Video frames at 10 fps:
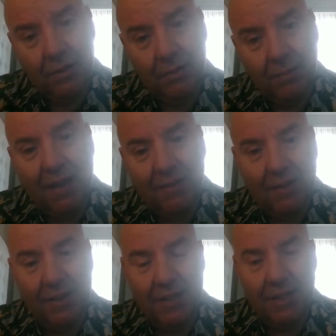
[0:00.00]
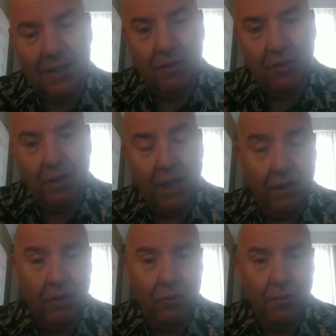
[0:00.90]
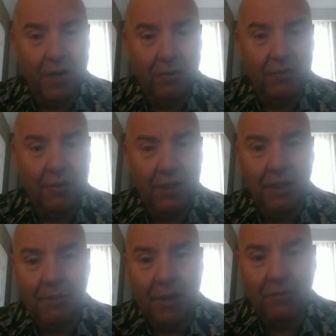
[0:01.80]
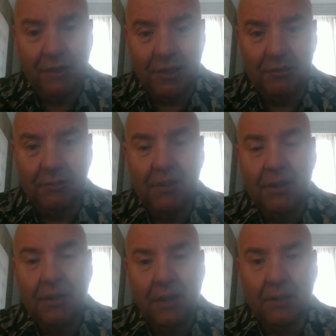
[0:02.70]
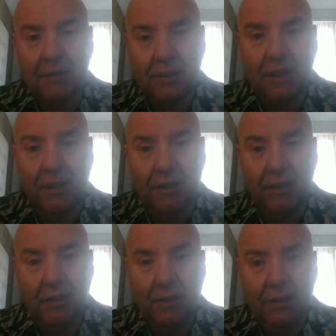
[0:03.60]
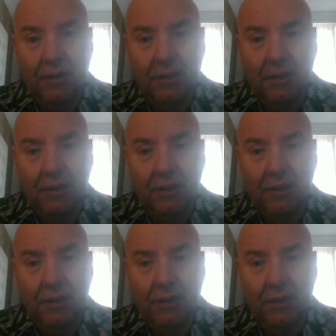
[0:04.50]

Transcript: path that is like, okay, I'm going to do my own thing in my own terms and see,